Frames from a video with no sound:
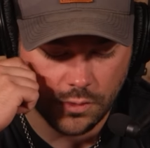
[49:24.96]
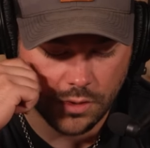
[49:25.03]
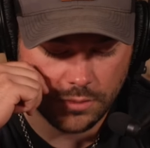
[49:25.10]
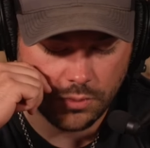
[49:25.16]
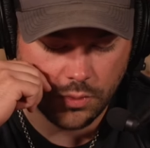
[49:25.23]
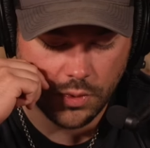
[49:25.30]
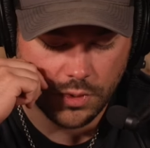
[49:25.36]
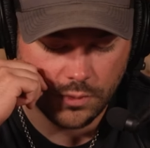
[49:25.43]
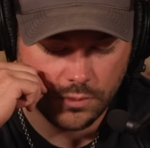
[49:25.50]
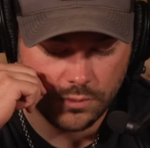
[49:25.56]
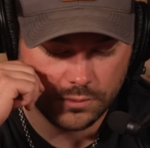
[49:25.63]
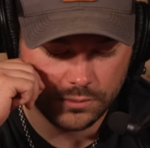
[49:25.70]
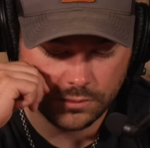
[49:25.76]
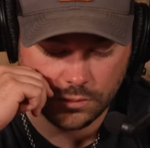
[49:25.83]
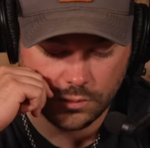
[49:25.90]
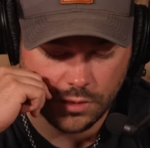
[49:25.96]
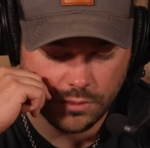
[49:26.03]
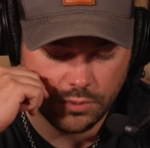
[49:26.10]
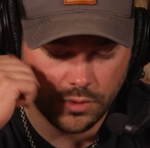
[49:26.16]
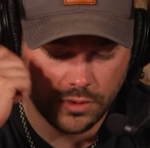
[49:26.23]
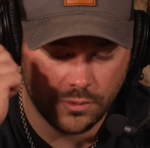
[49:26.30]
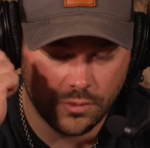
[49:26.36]
to 1.1
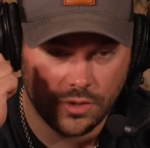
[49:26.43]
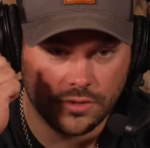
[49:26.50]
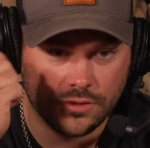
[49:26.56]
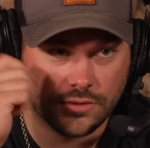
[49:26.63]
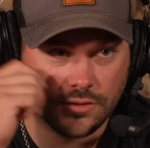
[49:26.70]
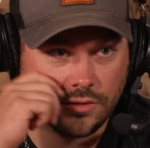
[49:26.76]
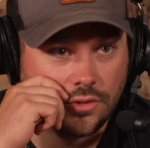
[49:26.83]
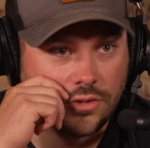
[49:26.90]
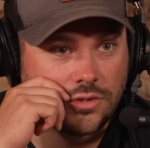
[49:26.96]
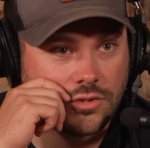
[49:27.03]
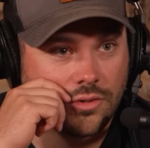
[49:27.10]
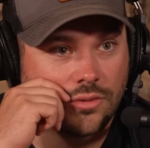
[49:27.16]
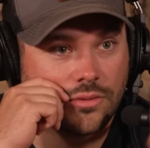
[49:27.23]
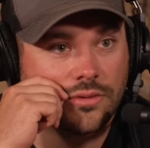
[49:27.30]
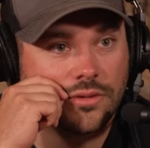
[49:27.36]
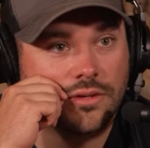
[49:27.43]
1.1 to 2 years old.